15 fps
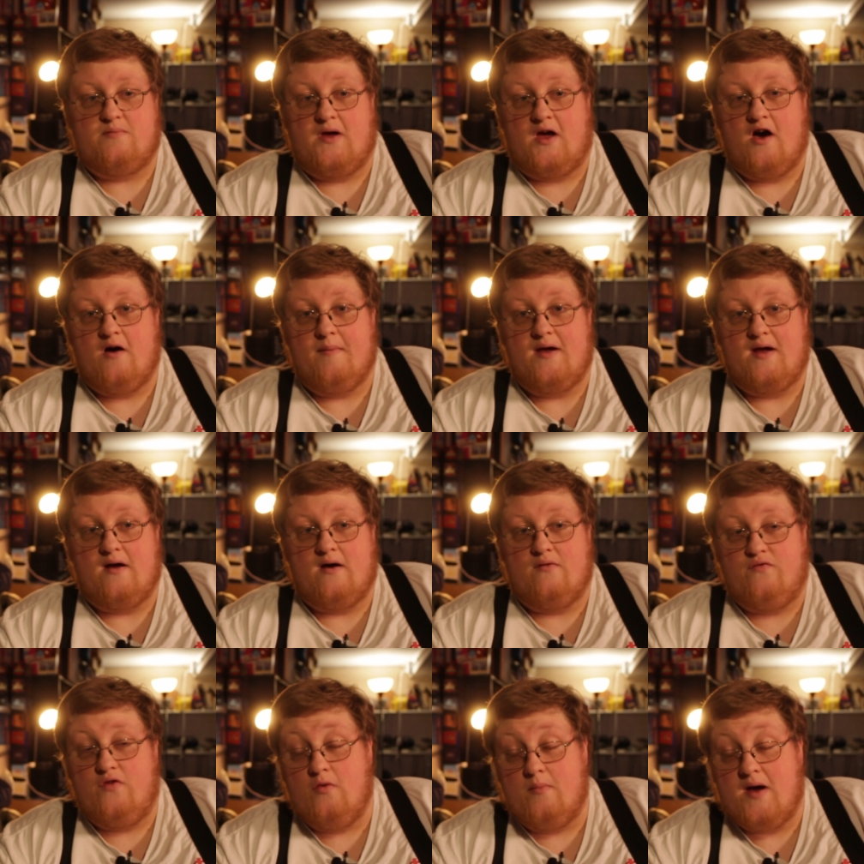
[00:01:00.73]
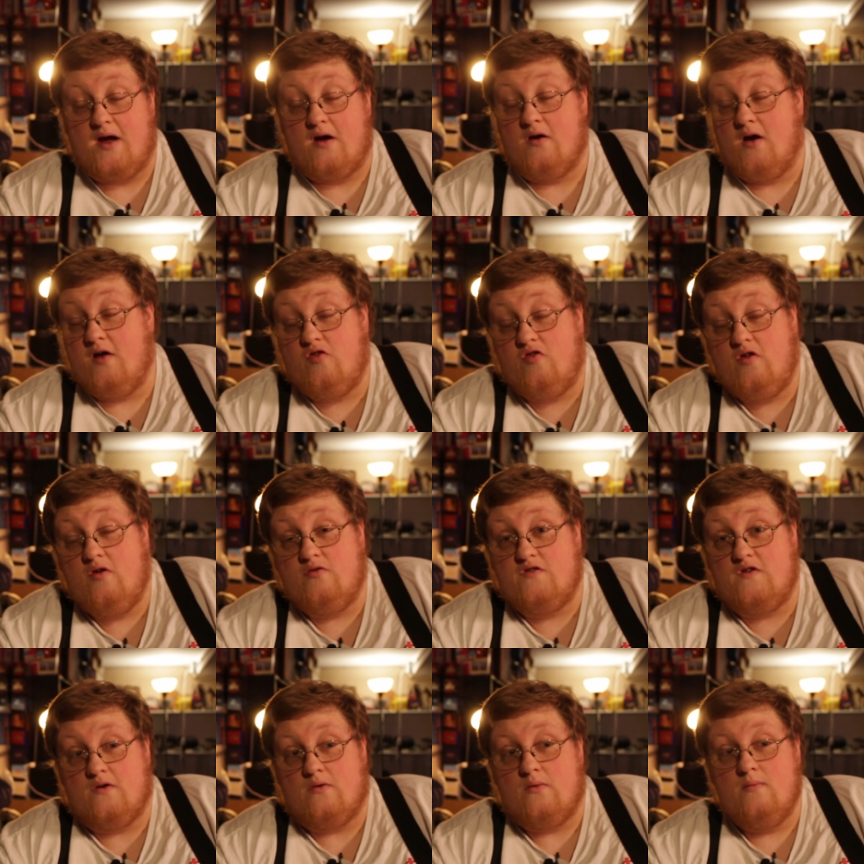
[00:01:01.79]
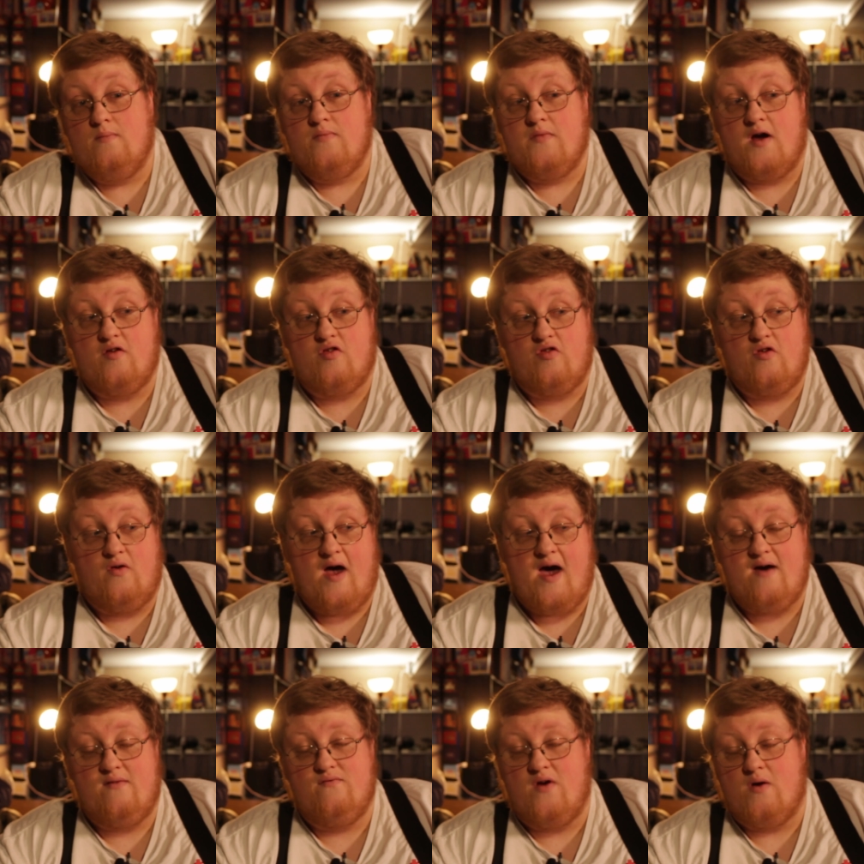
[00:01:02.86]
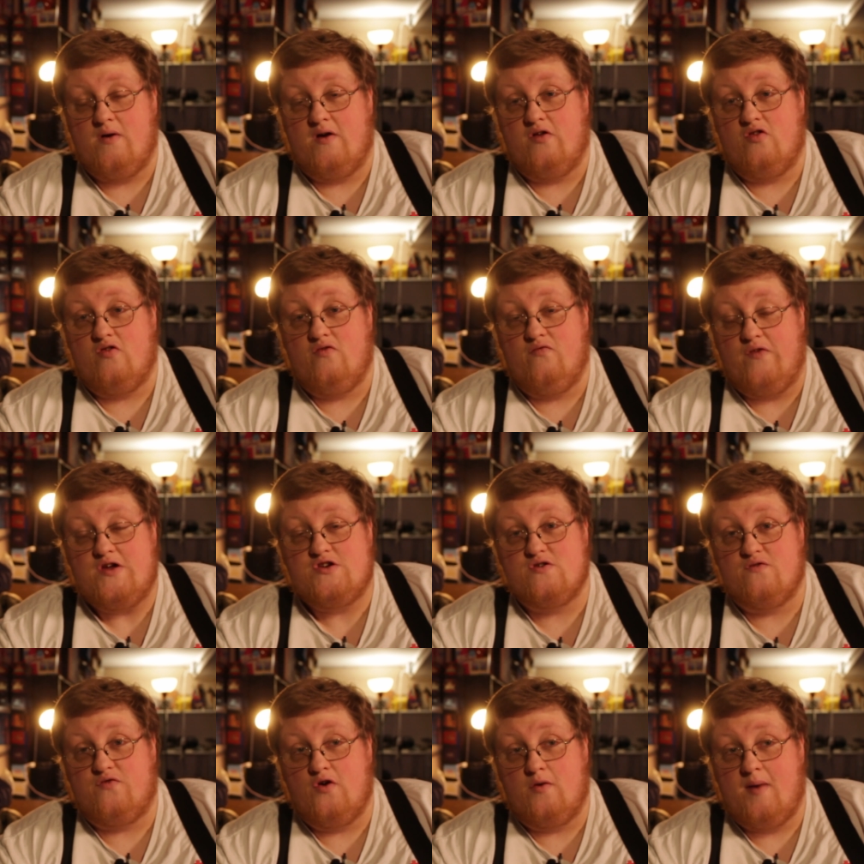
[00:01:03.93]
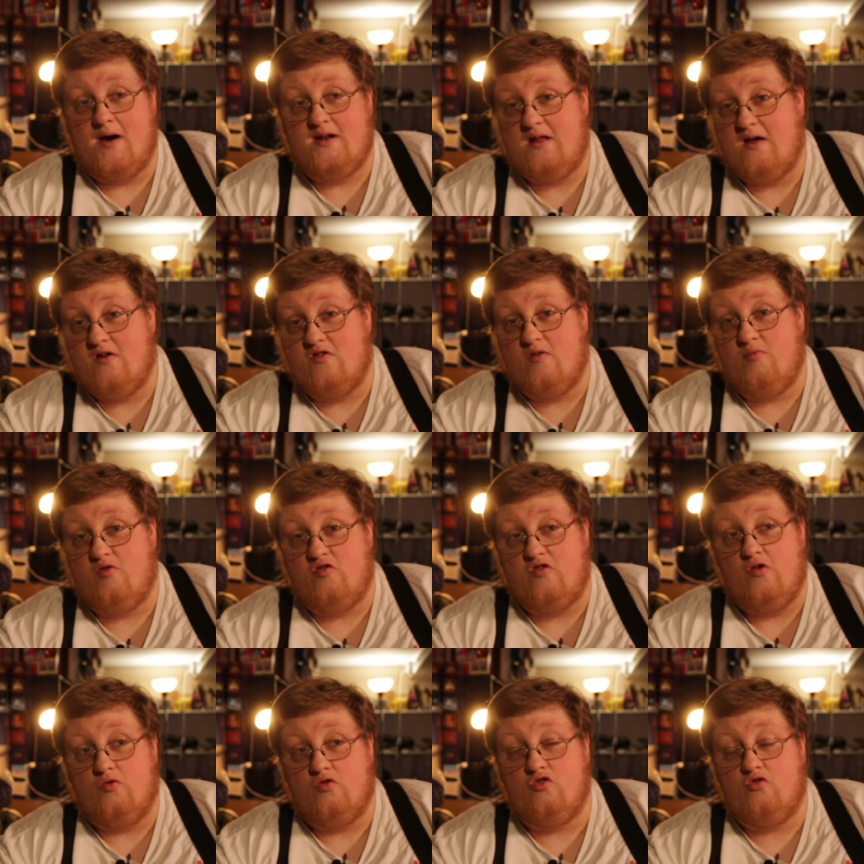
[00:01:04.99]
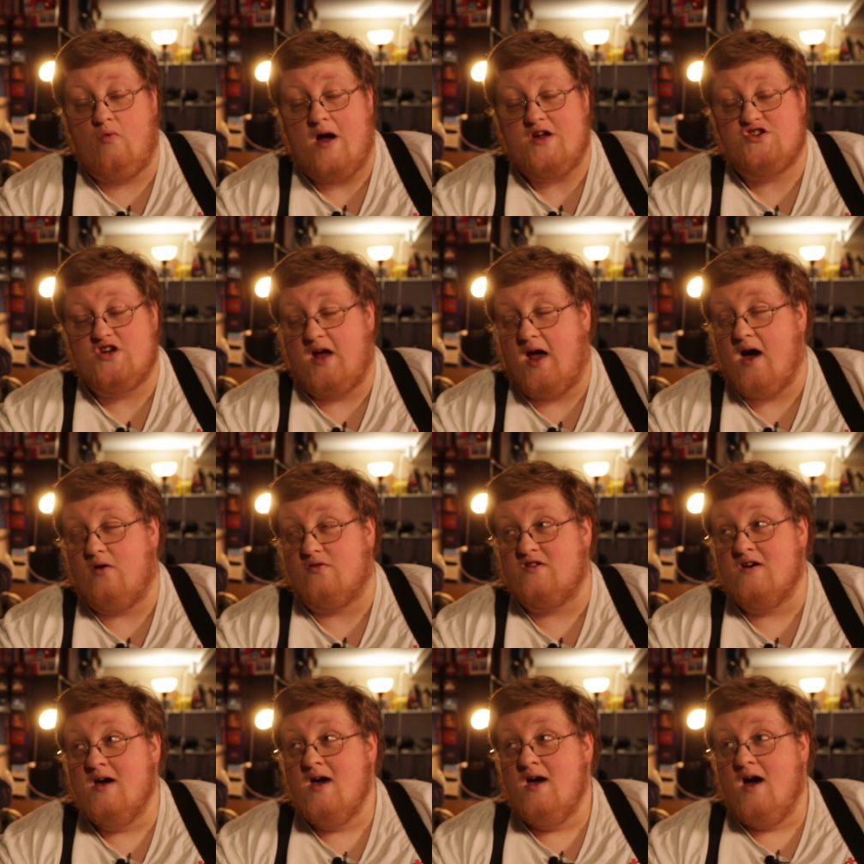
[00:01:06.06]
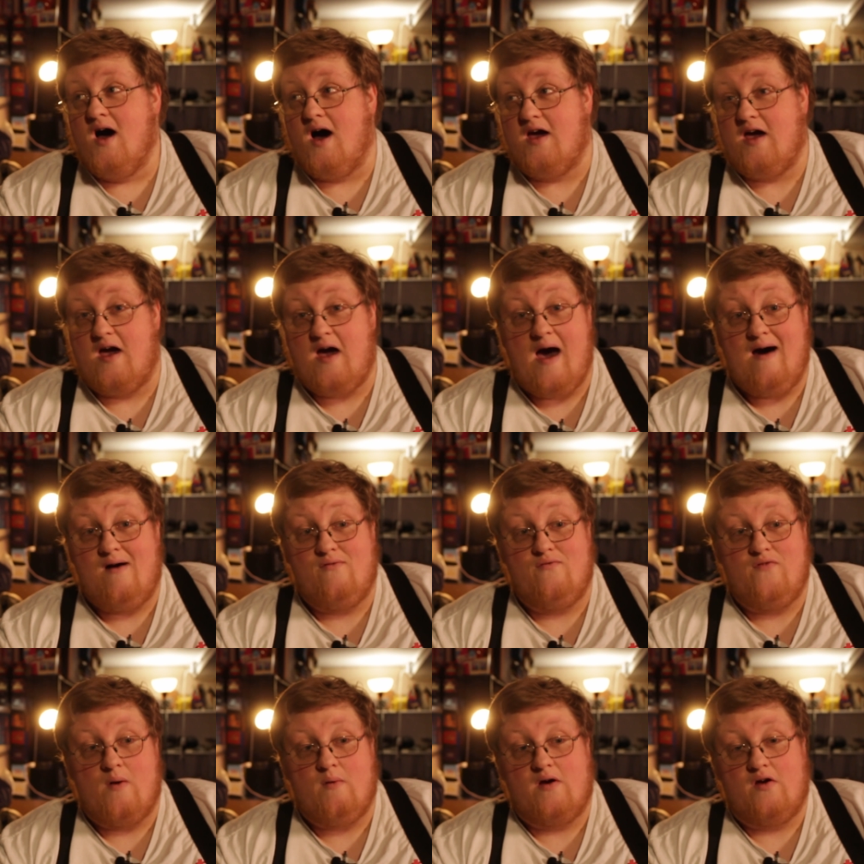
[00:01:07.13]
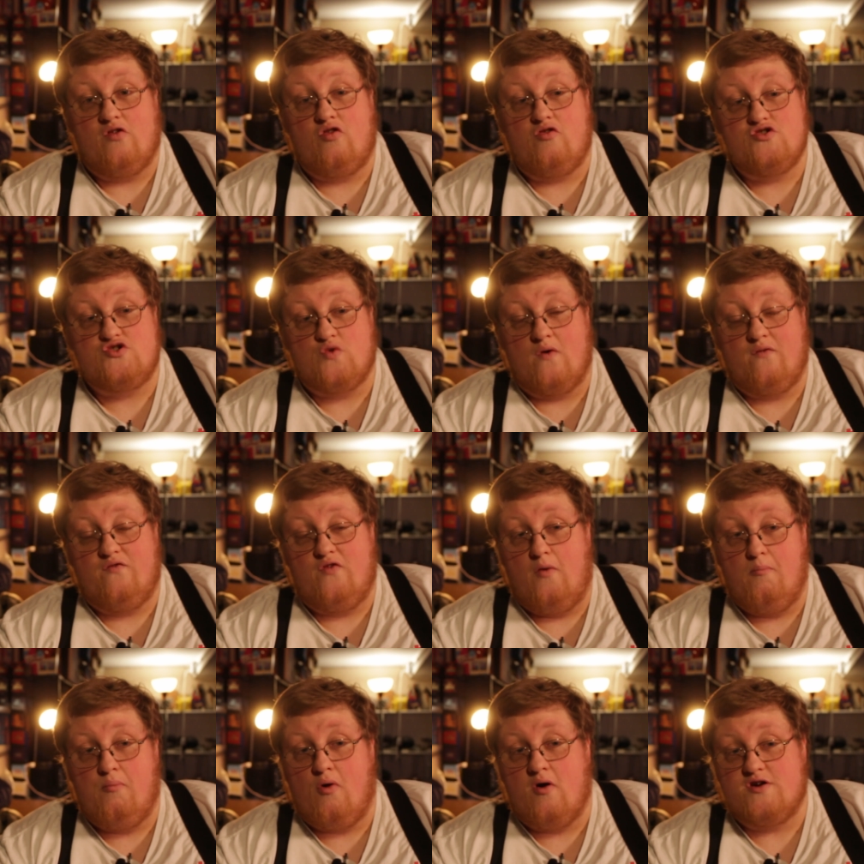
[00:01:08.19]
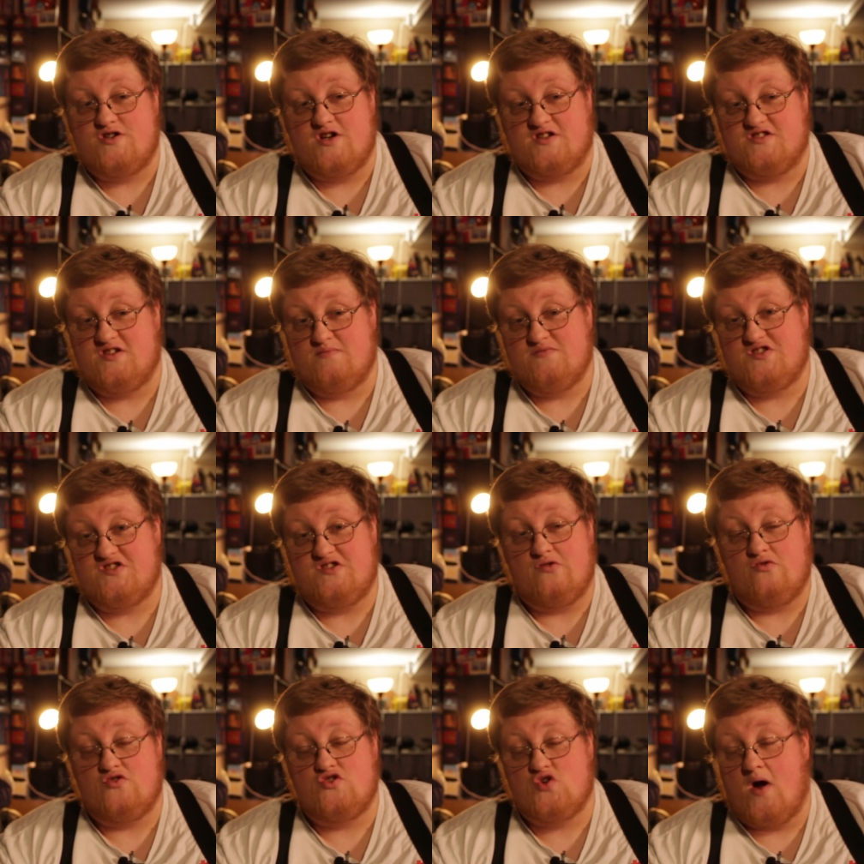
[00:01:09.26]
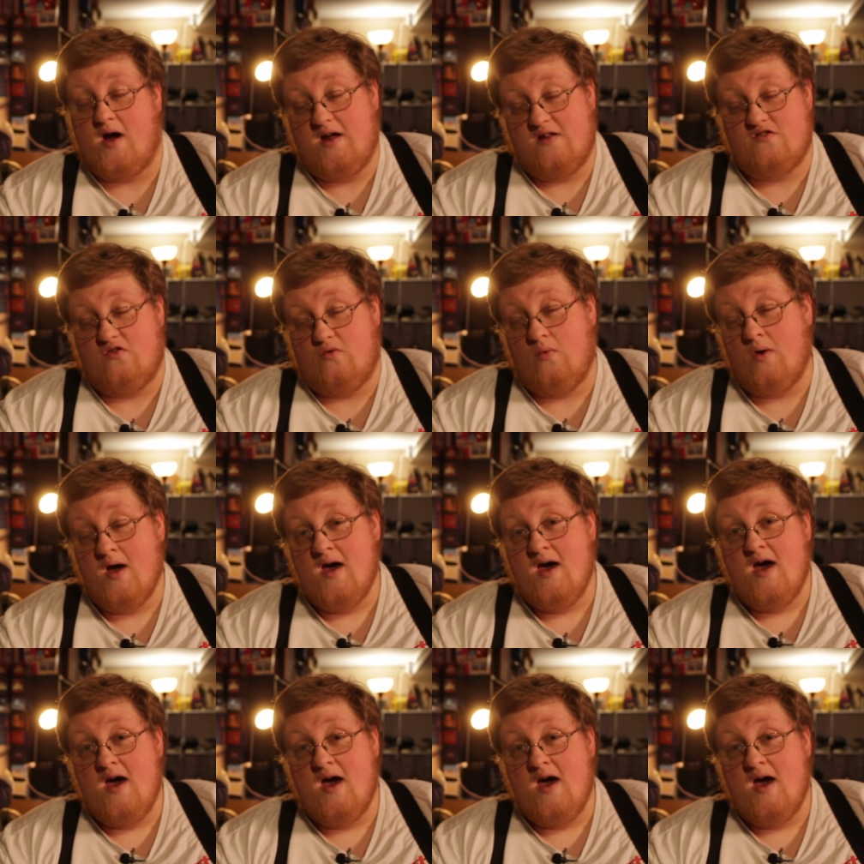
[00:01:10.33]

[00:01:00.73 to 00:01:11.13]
of becoming a filmmaker, and I still do. I still have various feature film ideas I'm still scratching out. I have various short film projects I'm still trying to